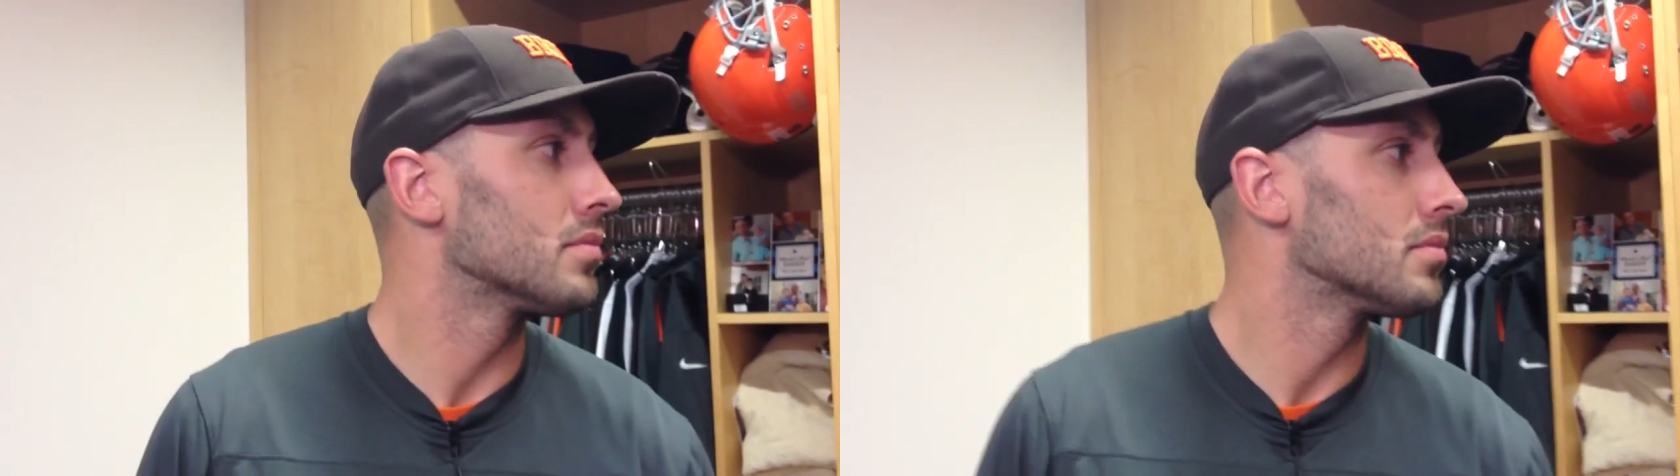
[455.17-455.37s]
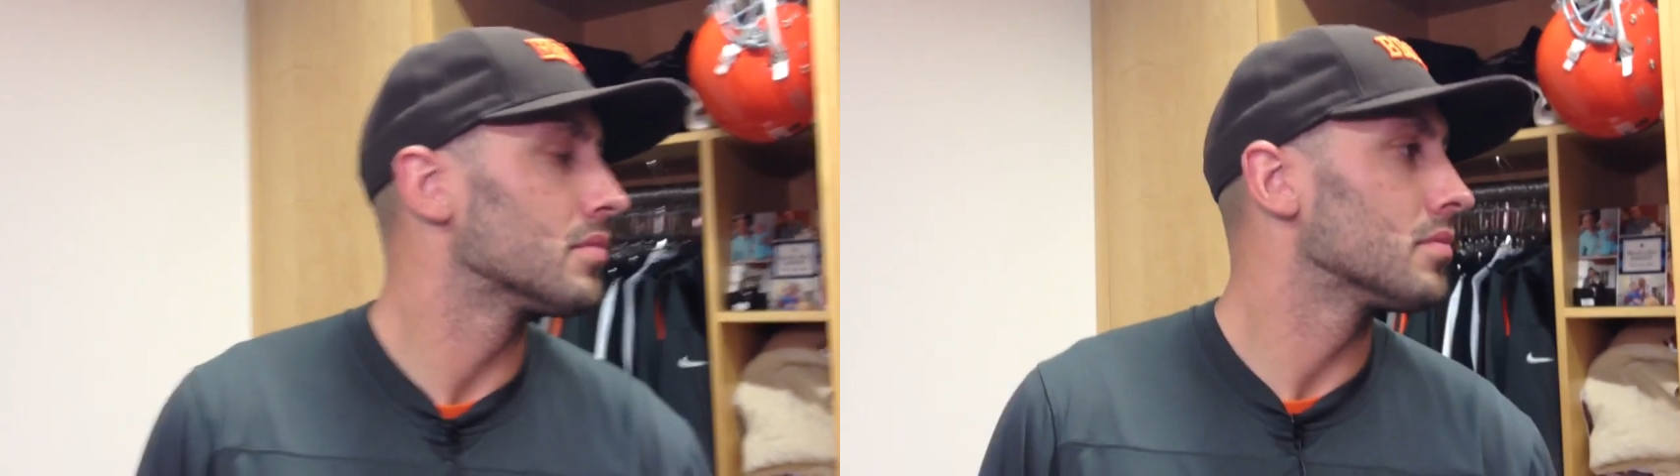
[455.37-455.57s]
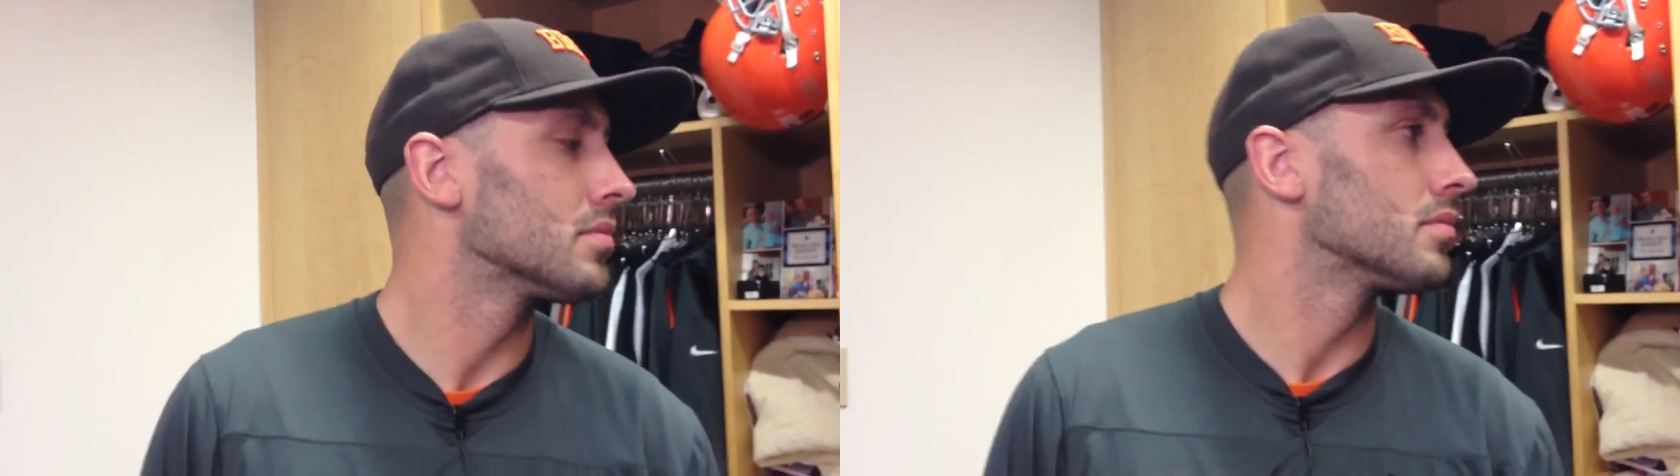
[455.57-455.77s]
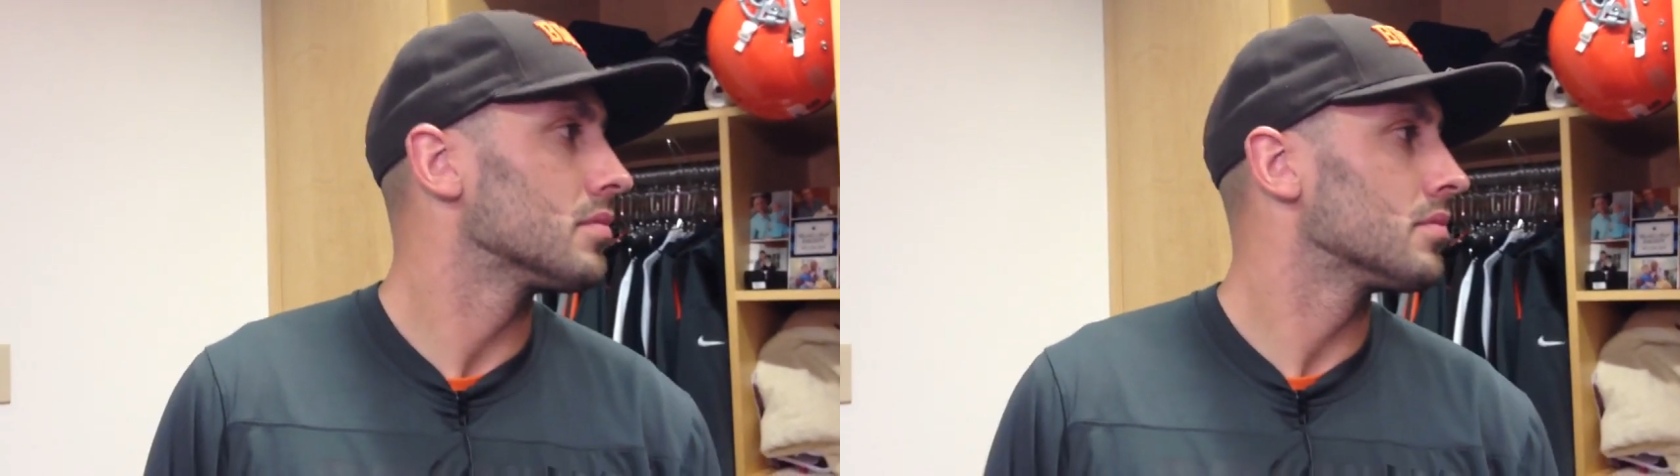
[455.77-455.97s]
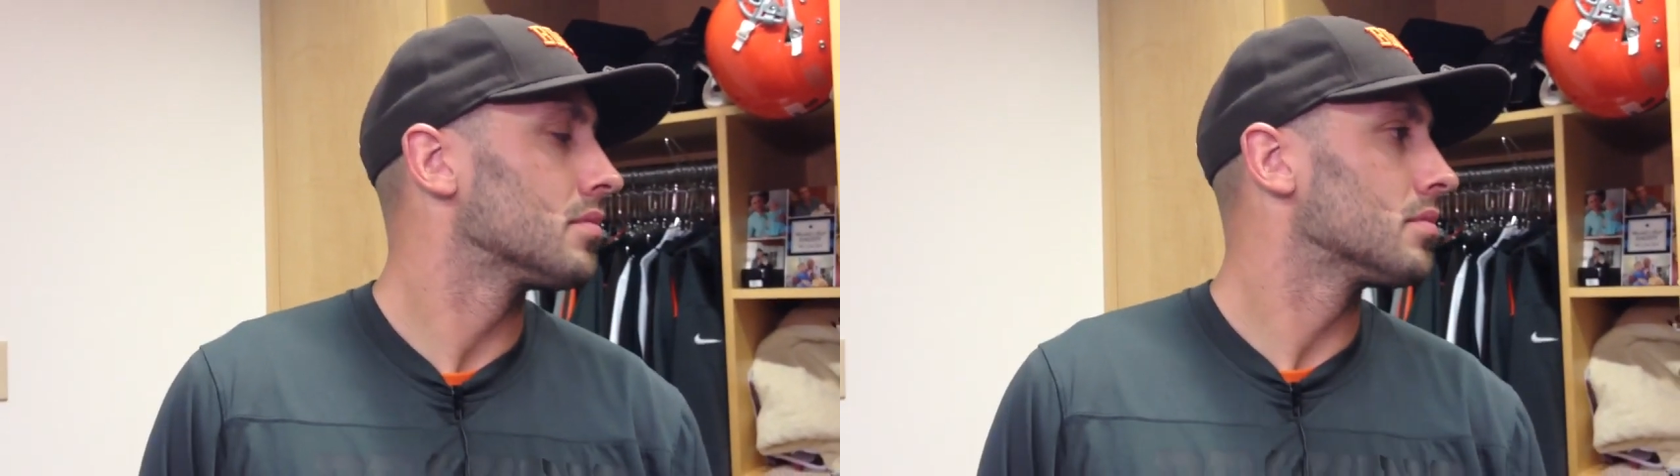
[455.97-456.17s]
mean, obviously
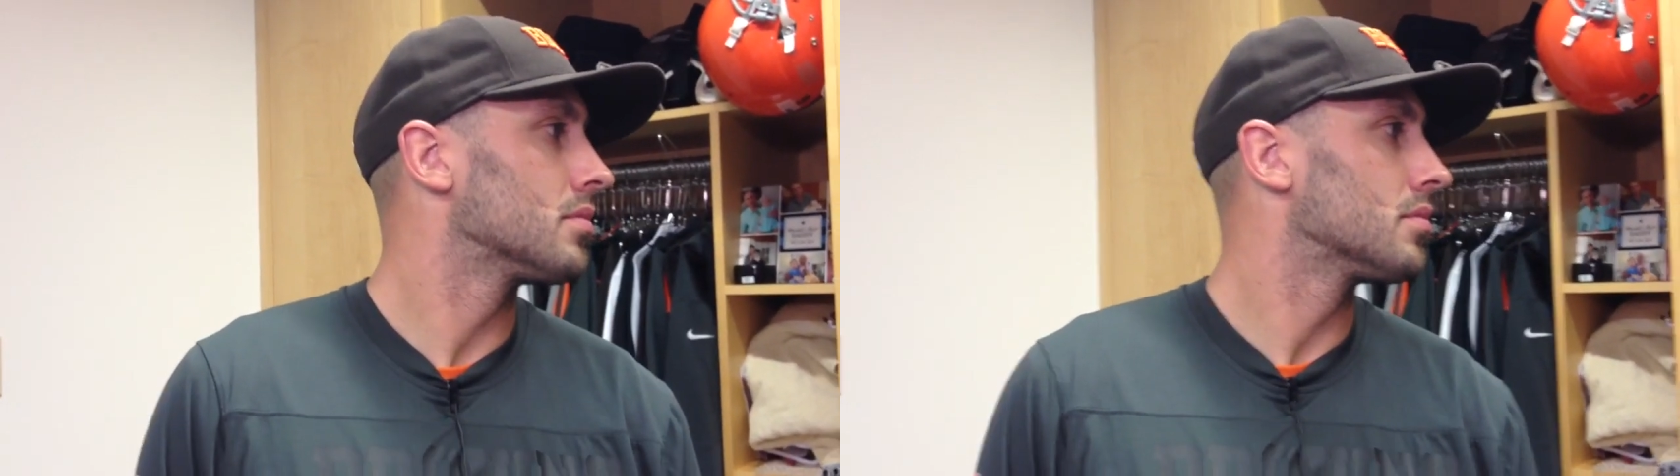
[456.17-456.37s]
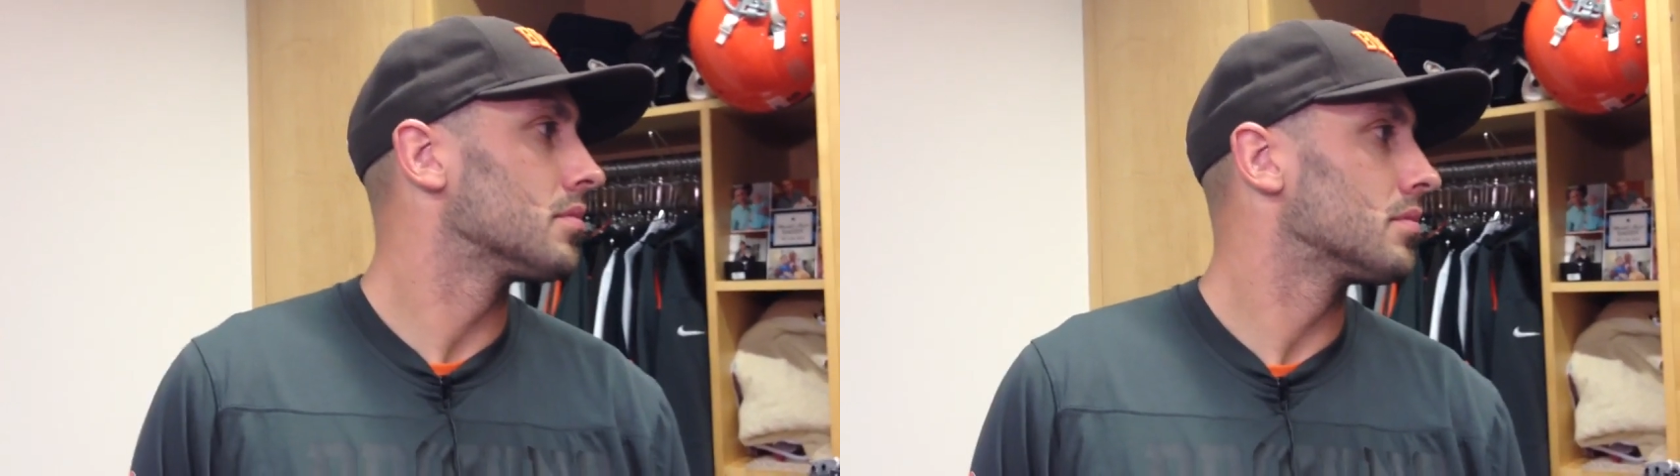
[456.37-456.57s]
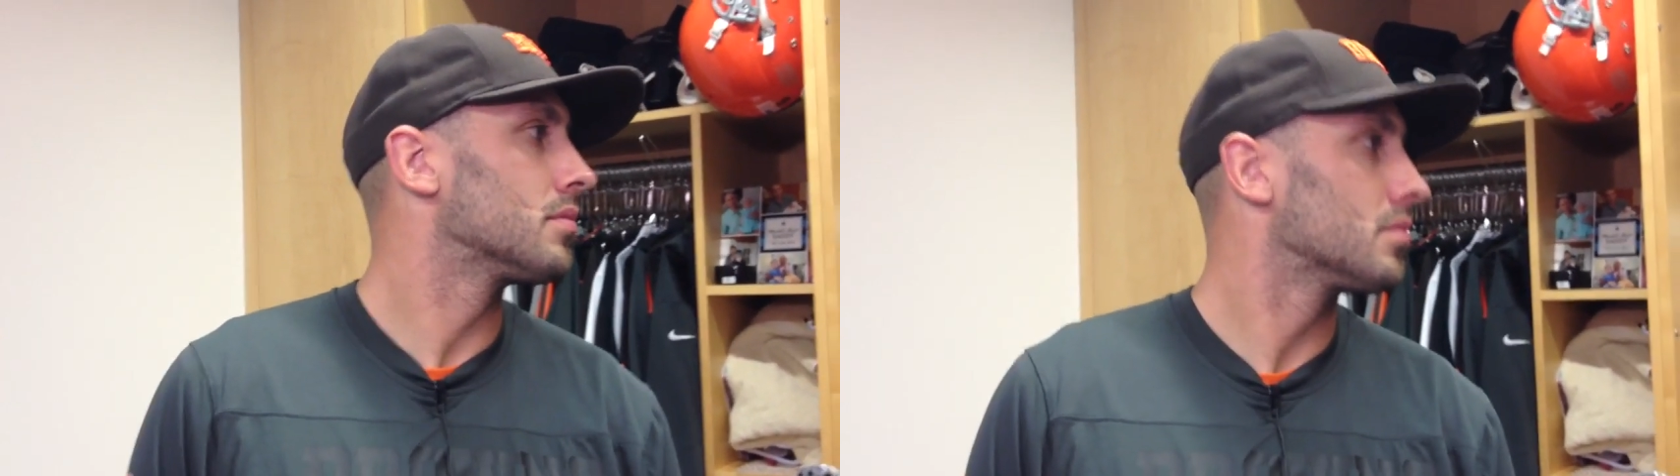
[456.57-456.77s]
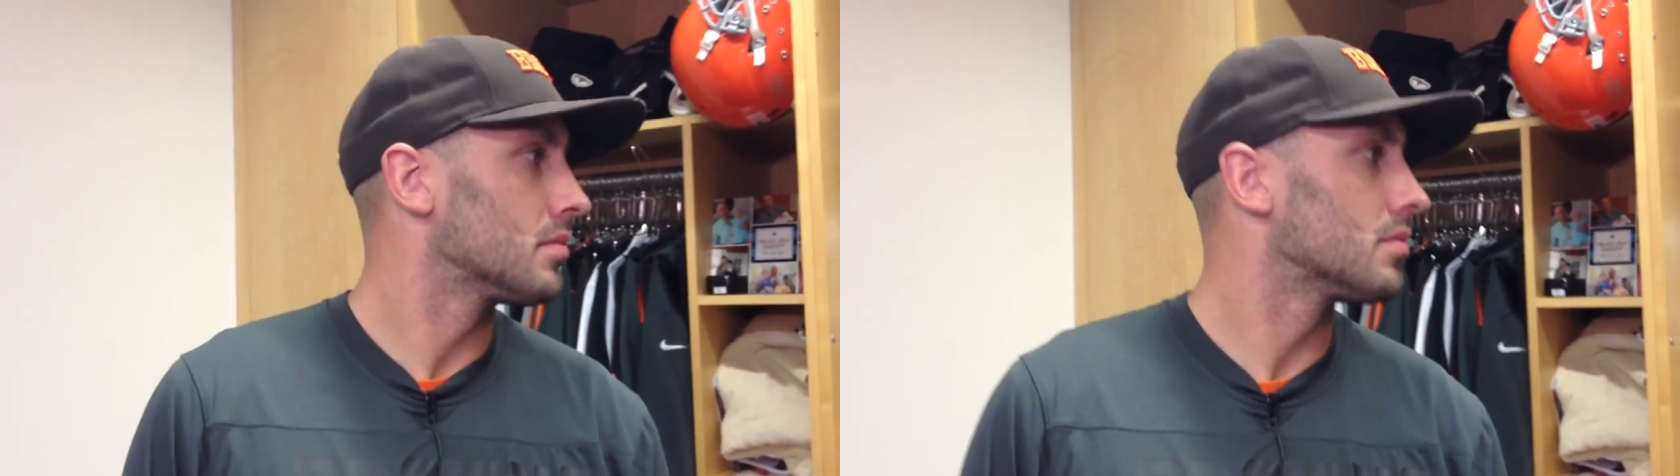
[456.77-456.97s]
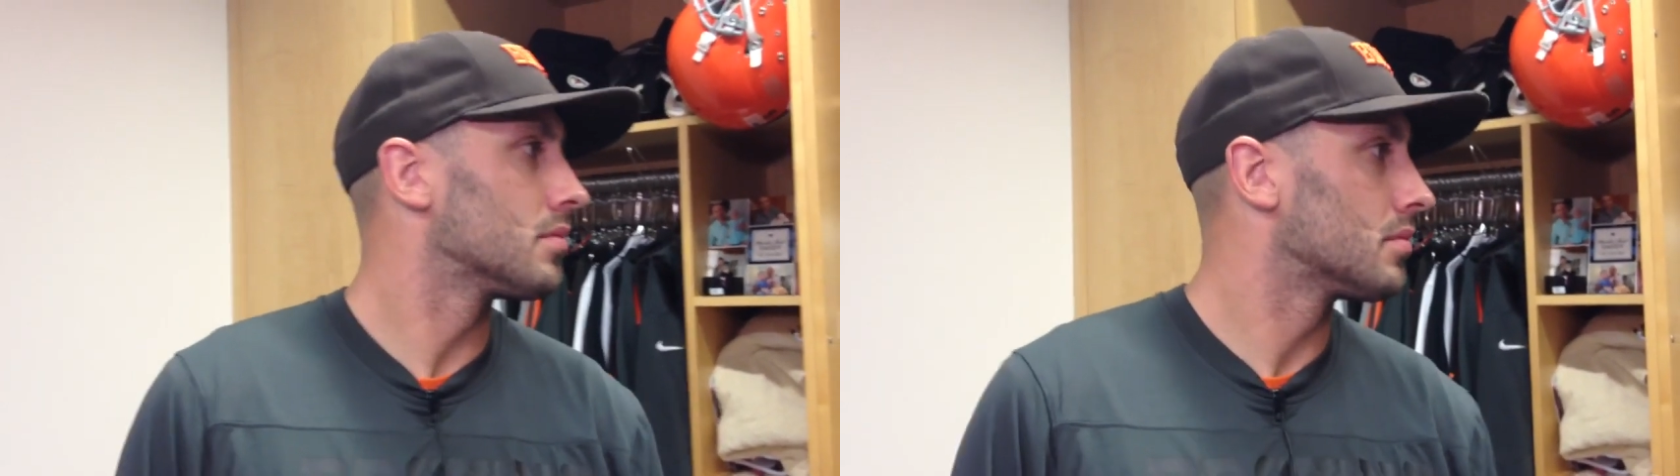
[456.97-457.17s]
he's off to a nice start.